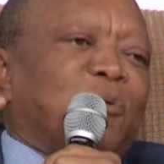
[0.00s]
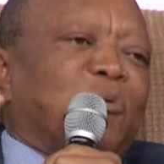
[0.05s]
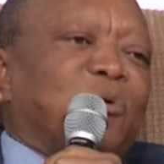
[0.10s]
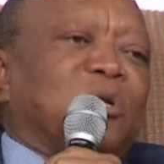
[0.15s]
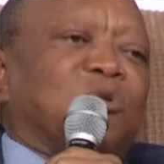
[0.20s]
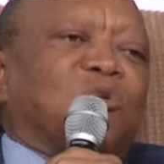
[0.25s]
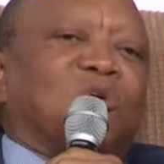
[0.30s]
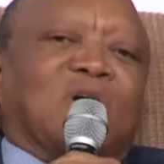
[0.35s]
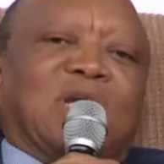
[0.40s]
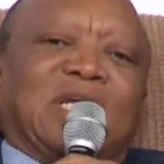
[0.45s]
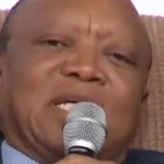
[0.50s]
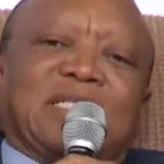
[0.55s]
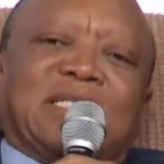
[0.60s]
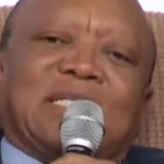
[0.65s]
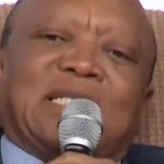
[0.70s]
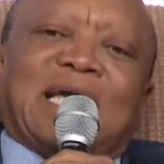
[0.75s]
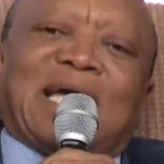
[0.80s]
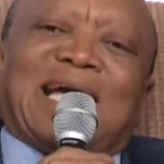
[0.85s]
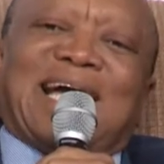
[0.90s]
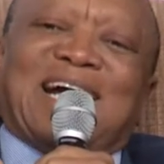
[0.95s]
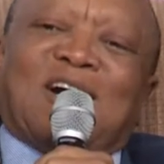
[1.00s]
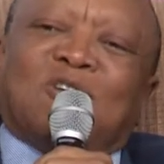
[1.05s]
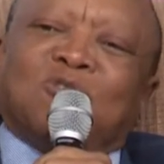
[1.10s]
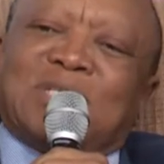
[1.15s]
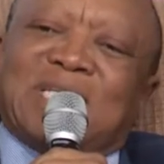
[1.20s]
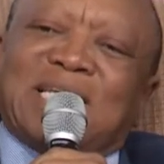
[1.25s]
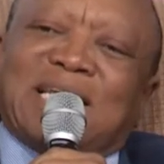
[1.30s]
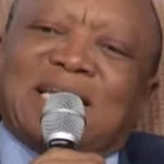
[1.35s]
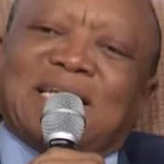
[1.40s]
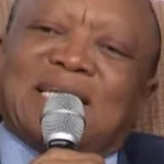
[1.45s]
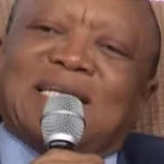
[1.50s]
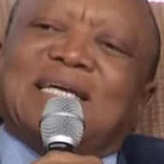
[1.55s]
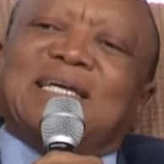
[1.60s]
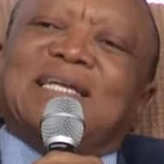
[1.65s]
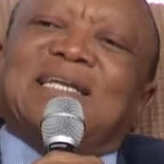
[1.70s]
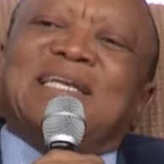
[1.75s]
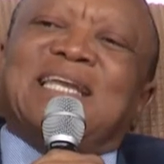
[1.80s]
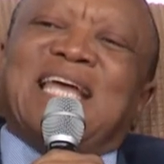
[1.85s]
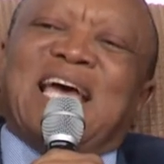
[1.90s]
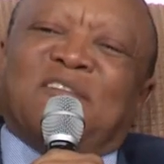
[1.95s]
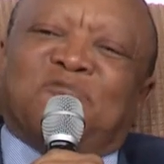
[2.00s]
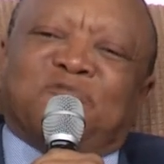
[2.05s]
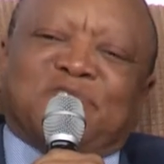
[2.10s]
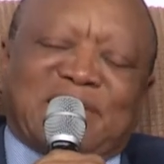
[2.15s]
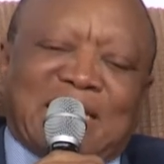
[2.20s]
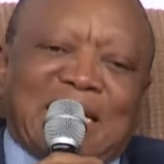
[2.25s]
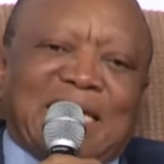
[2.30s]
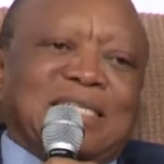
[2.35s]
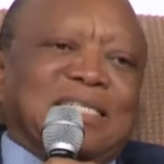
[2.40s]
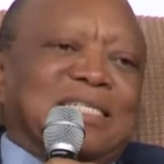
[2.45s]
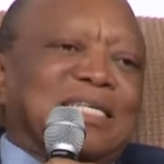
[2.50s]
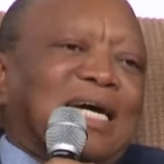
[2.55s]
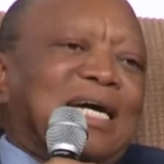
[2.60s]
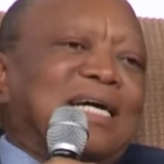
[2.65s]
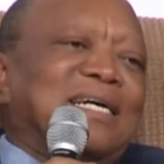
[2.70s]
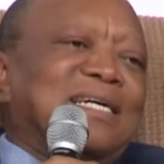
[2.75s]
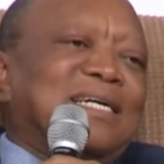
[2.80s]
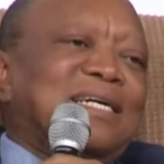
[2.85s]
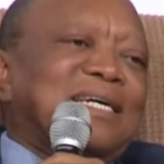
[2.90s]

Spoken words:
We call it the Gauteng Nerve Center,